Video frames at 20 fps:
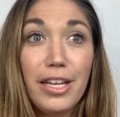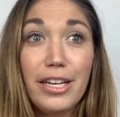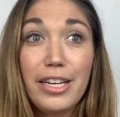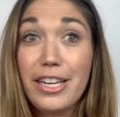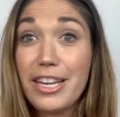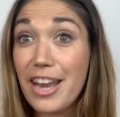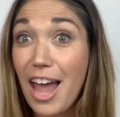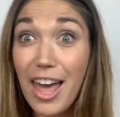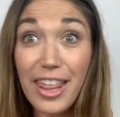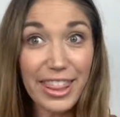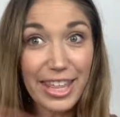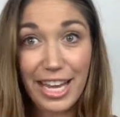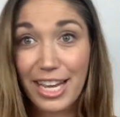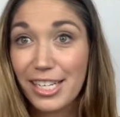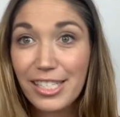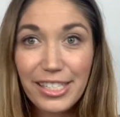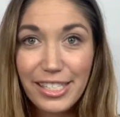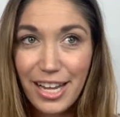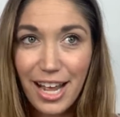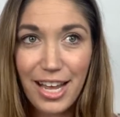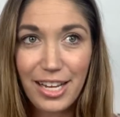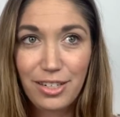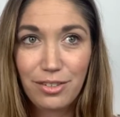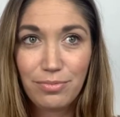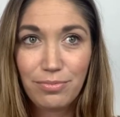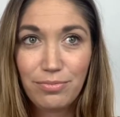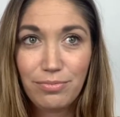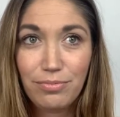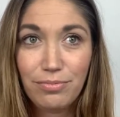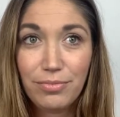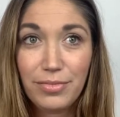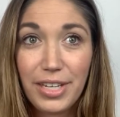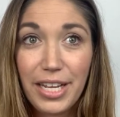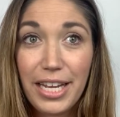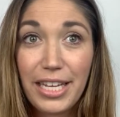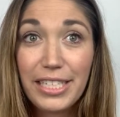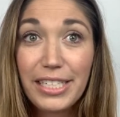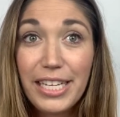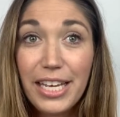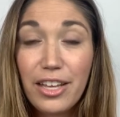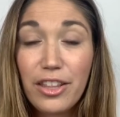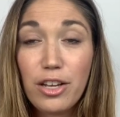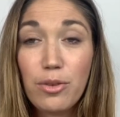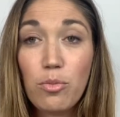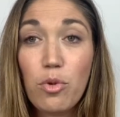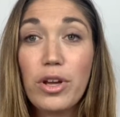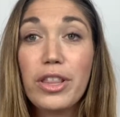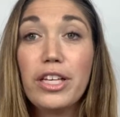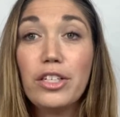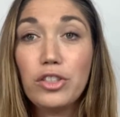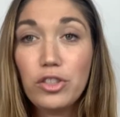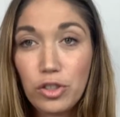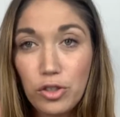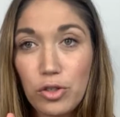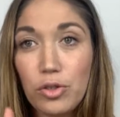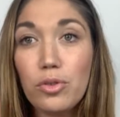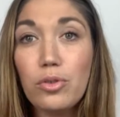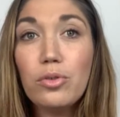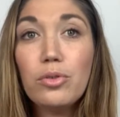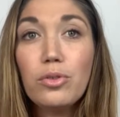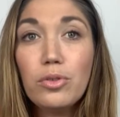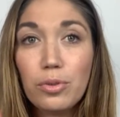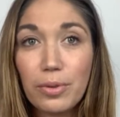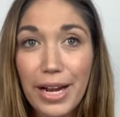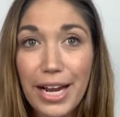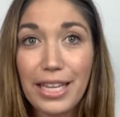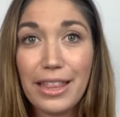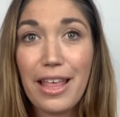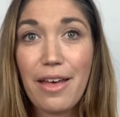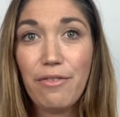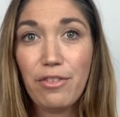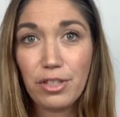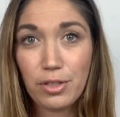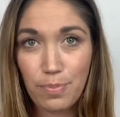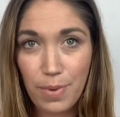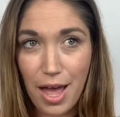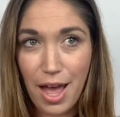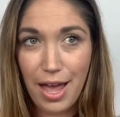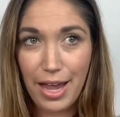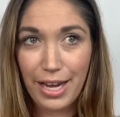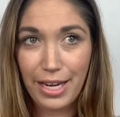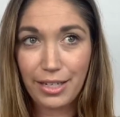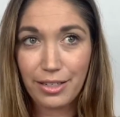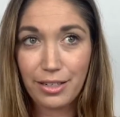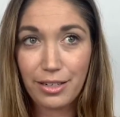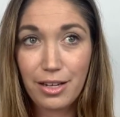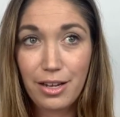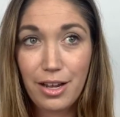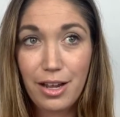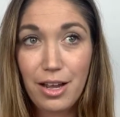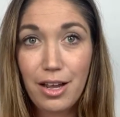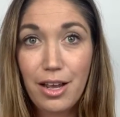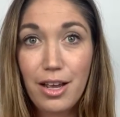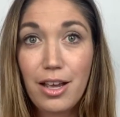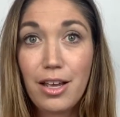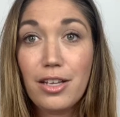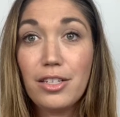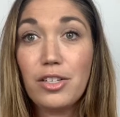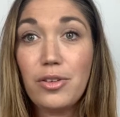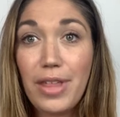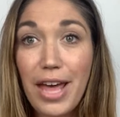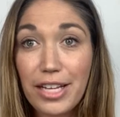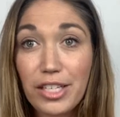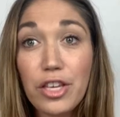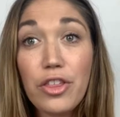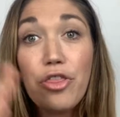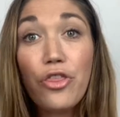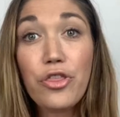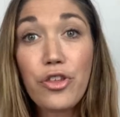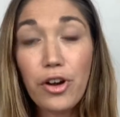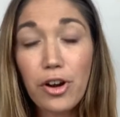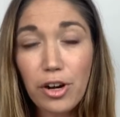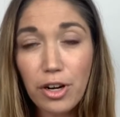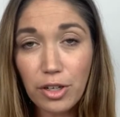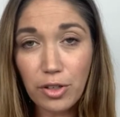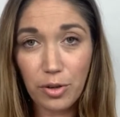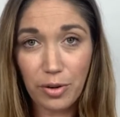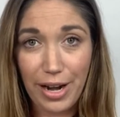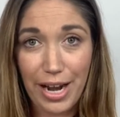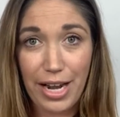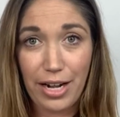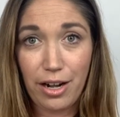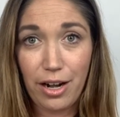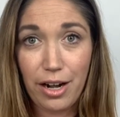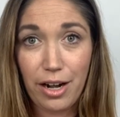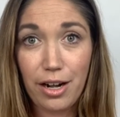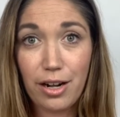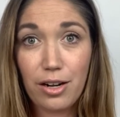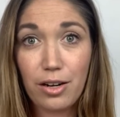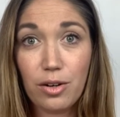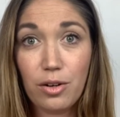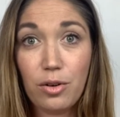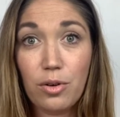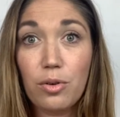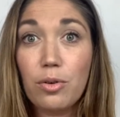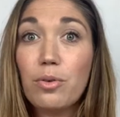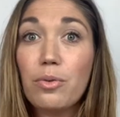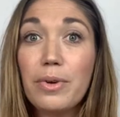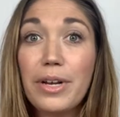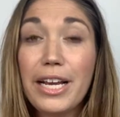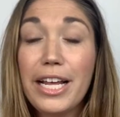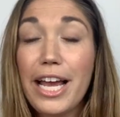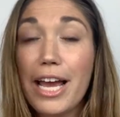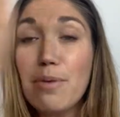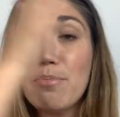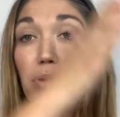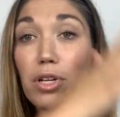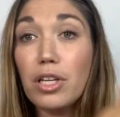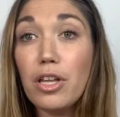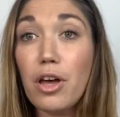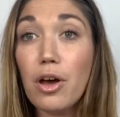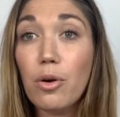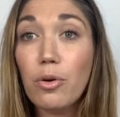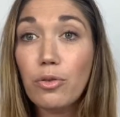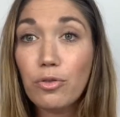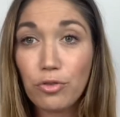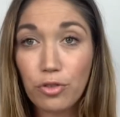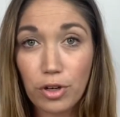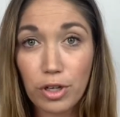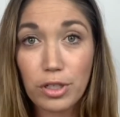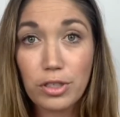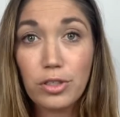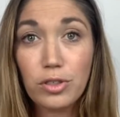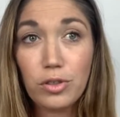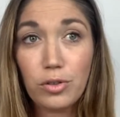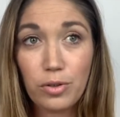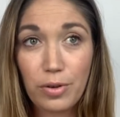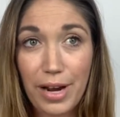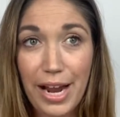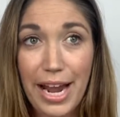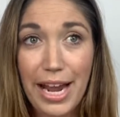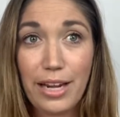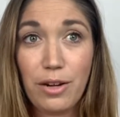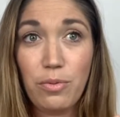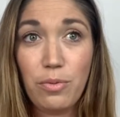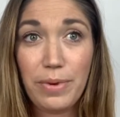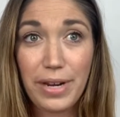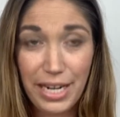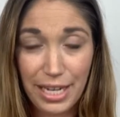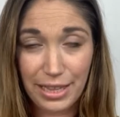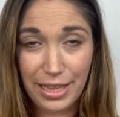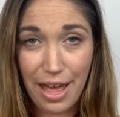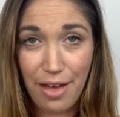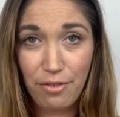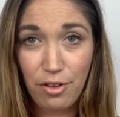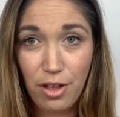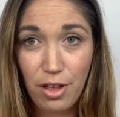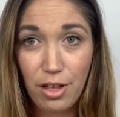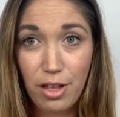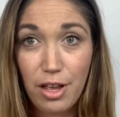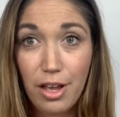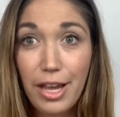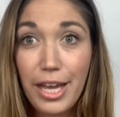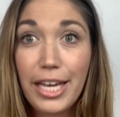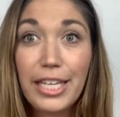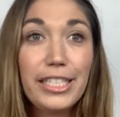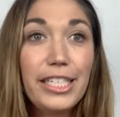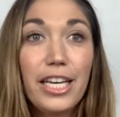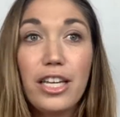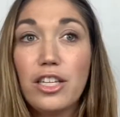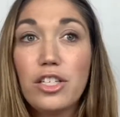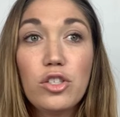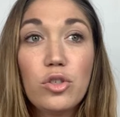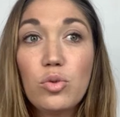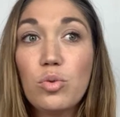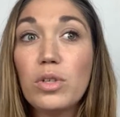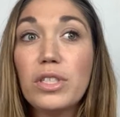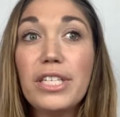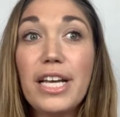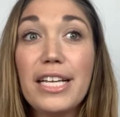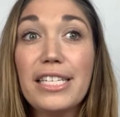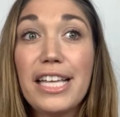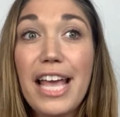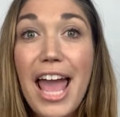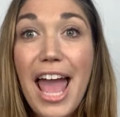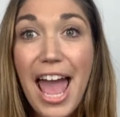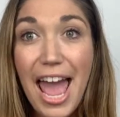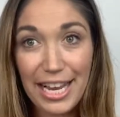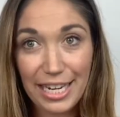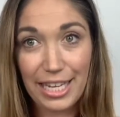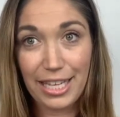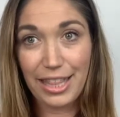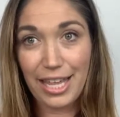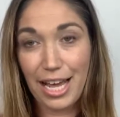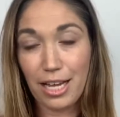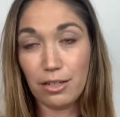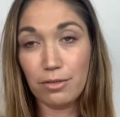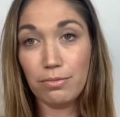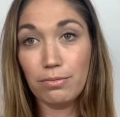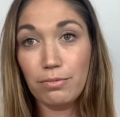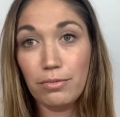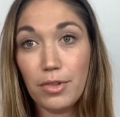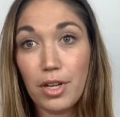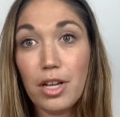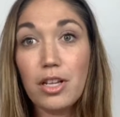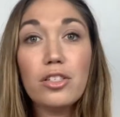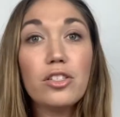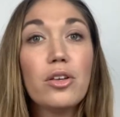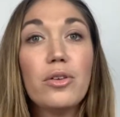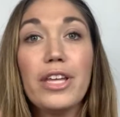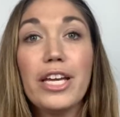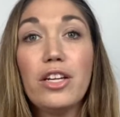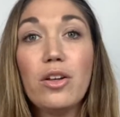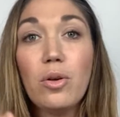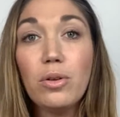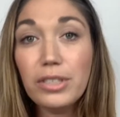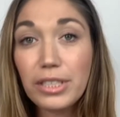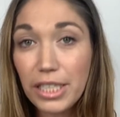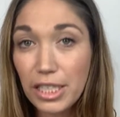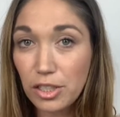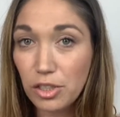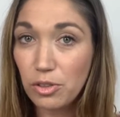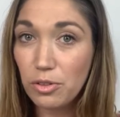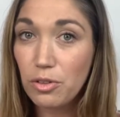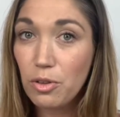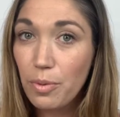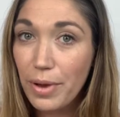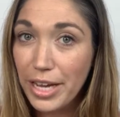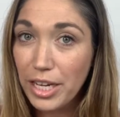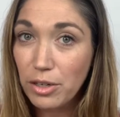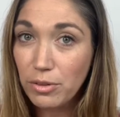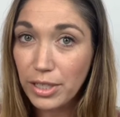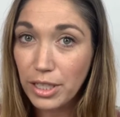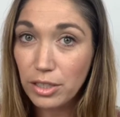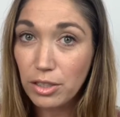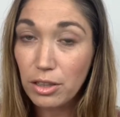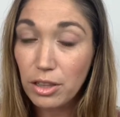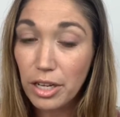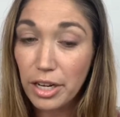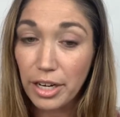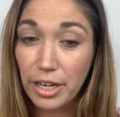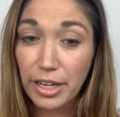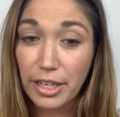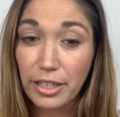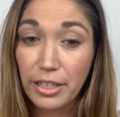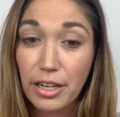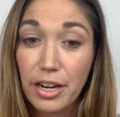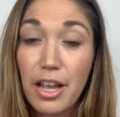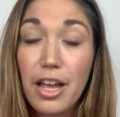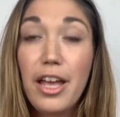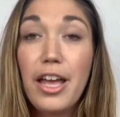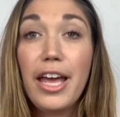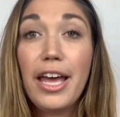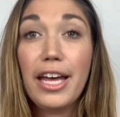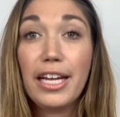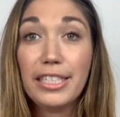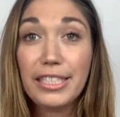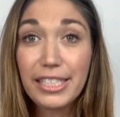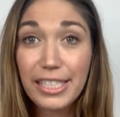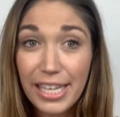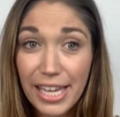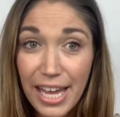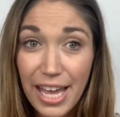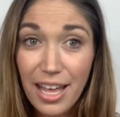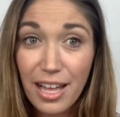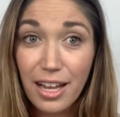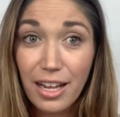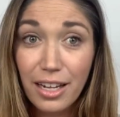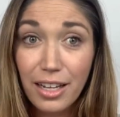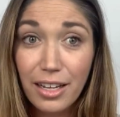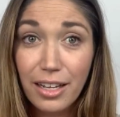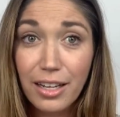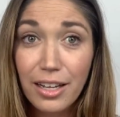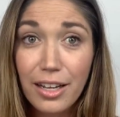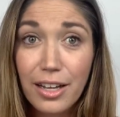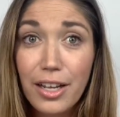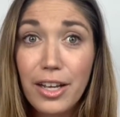nothing is done until they're more than 2 grade levels behind. So that's a 3rd grader reading at below 1st grade reading level until the school does anything. So they don't teach you the way you need to learn until